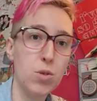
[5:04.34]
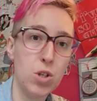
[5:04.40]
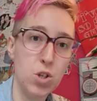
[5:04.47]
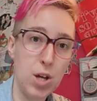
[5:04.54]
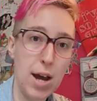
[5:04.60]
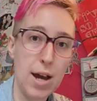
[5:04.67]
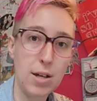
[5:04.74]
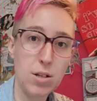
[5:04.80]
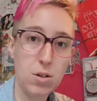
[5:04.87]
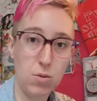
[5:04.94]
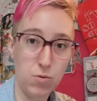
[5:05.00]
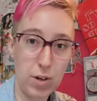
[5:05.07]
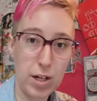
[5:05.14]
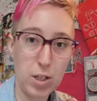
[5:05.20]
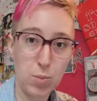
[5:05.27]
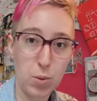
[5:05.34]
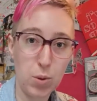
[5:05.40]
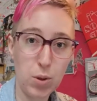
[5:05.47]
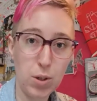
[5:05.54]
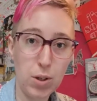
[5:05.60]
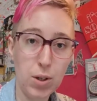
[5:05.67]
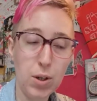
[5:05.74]
suggest on
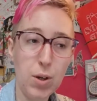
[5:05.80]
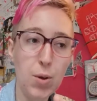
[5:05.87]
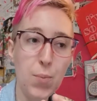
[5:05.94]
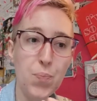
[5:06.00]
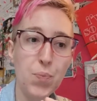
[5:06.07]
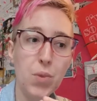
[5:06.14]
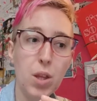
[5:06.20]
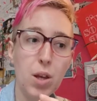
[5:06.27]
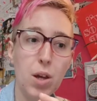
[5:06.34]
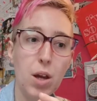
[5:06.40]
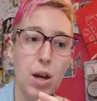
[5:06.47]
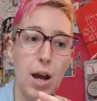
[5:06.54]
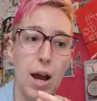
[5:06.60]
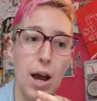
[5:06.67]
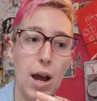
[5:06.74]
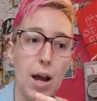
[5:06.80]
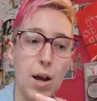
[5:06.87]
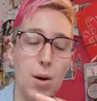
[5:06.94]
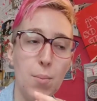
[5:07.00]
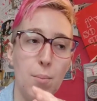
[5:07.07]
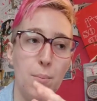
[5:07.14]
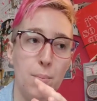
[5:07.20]
Facebook
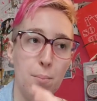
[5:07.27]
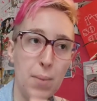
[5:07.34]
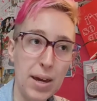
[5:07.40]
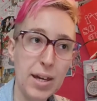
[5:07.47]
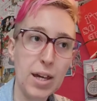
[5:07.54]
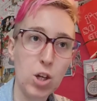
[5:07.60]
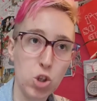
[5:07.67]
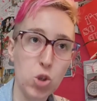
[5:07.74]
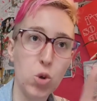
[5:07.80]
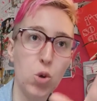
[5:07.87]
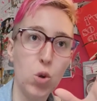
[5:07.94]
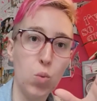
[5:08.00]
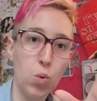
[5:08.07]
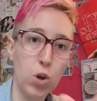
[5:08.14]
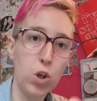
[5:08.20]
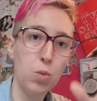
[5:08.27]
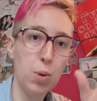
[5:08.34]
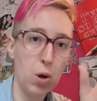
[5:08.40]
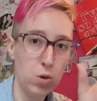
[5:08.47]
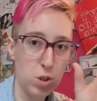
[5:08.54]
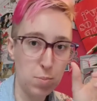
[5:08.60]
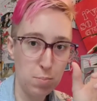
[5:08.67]
making sure that what you
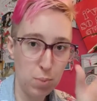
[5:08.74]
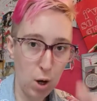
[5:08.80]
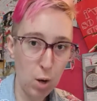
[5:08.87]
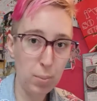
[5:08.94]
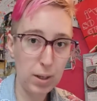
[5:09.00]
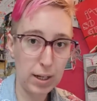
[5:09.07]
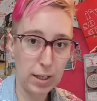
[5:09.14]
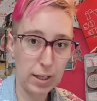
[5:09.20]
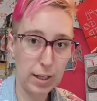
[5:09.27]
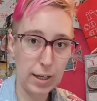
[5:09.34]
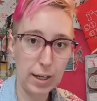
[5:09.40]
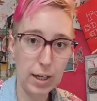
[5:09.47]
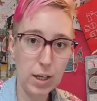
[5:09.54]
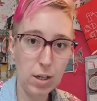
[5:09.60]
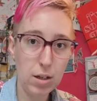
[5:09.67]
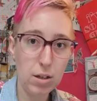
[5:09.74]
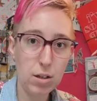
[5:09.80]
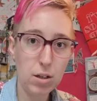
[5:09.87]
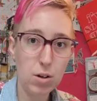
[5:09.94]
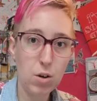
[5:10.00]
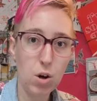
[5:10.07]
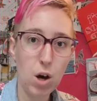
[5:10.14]
post publicly
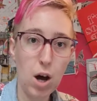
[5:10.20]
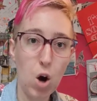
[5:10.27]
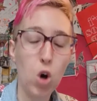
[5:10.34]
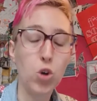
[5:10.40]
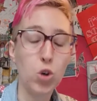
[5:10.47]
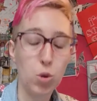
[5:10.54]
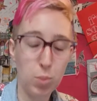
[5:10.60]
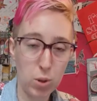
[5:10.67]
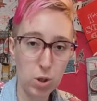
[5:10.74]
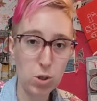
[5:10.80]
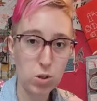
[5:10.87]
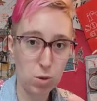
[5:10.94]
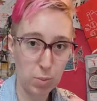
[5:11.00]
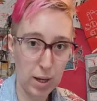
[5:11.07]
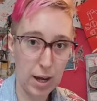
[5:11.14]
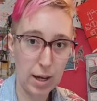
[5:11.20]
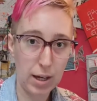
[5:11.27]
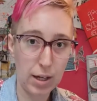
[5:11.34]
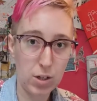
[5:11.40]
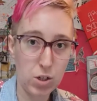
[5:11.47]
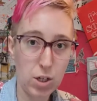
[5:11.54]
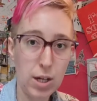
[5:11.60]
on your personal
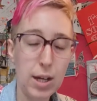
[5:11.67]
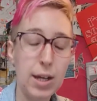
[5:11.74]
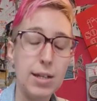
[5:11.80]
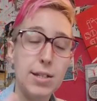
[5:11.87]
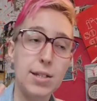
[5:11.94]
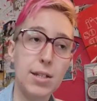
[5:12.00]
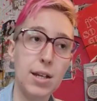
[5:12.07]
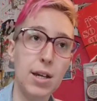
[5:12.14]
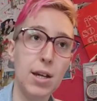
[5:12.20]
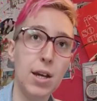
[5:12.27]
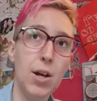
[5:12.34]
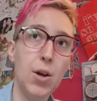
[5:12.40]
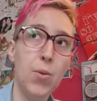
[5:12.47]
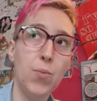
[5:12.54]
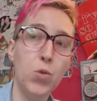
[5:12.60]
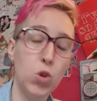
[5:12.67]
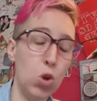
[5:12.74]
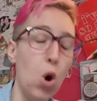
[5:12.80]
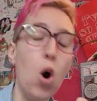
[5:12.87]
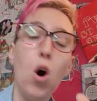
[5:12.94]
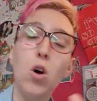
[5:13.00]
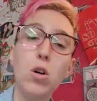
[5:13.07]
page is
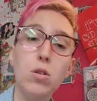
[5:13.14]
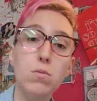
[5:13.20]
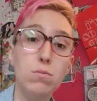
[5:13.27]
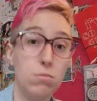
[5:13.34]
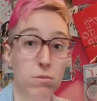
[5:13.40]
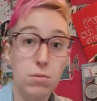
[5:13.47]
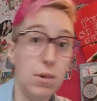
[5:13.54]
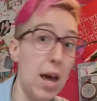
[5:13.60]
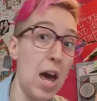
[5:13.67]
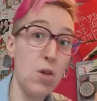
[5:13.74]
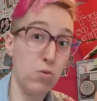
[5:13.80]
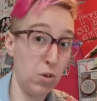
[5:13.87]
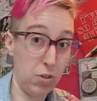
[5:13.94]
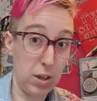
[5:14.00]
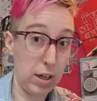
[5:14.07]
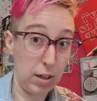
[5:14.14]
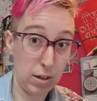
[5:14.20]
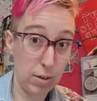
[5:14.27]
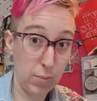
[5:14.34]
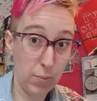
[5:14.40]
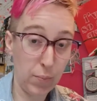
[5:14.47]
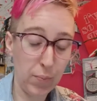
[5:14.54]
not everything.
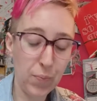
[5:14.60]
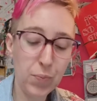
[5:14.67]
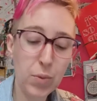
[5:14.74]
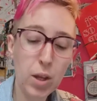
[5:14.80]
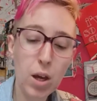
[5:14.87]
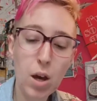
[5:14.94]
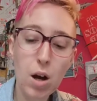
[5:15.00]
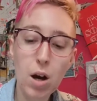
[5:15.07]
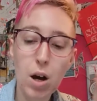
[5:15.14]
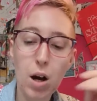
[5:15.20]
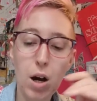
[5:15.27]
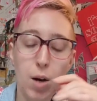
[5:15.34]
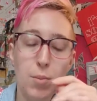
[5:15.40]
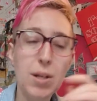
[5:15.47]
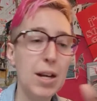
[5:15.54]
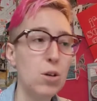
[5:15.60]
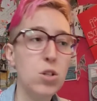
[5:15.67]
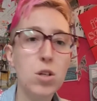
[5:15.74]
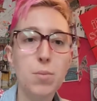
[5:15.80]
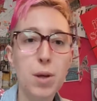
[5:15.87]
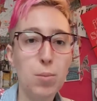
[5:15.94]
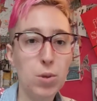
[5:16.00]
Now,
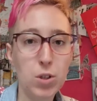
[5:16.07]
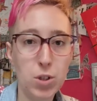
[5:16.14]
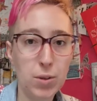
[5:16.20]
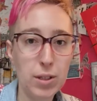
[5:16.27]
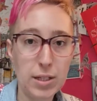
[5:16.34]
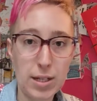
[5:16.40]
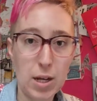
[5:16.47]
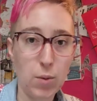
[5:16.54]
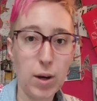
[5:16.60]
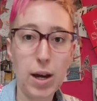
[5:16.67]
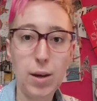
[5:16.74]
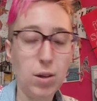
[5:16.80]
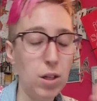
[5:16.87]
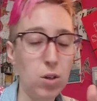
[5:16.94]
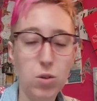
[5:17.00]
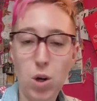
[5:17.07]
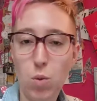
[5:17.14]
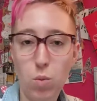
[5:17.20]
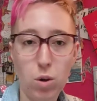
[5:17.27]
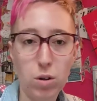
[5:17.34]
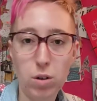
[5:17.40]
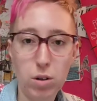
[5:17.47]
some people are doing this anyway. You
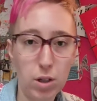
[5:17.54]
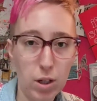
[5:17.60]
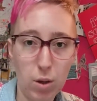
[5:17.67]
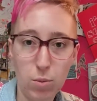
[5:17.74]
don't want,